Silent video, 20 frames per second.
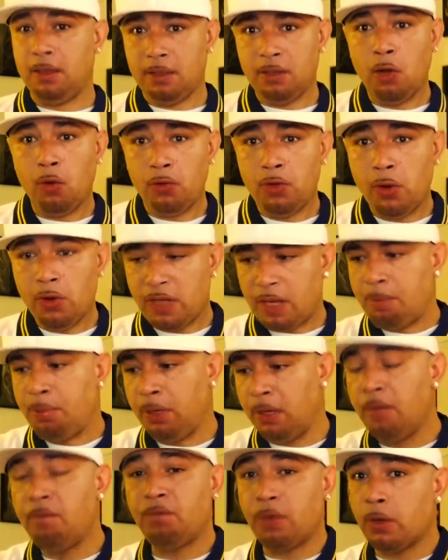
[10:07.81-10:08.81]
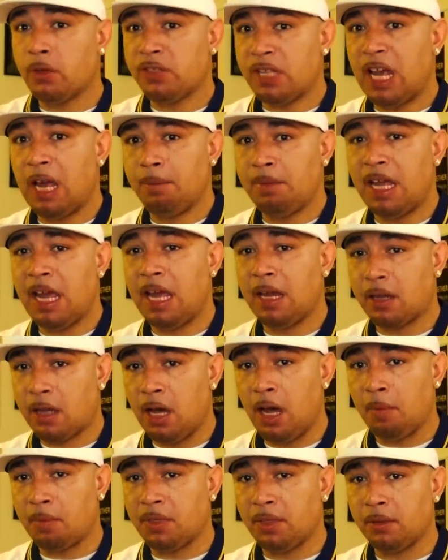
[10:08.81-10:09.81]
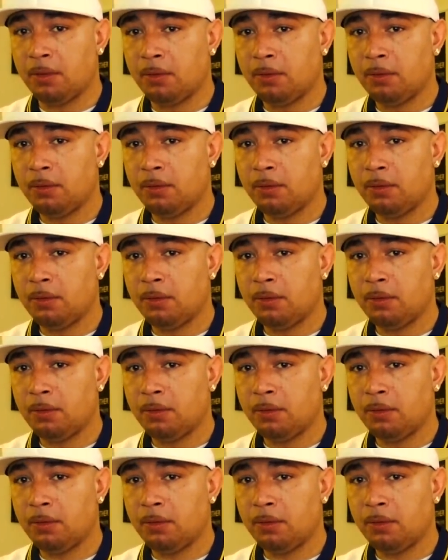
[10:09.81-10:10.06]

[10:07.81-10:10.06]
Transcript: No, notice they put first time dad Compton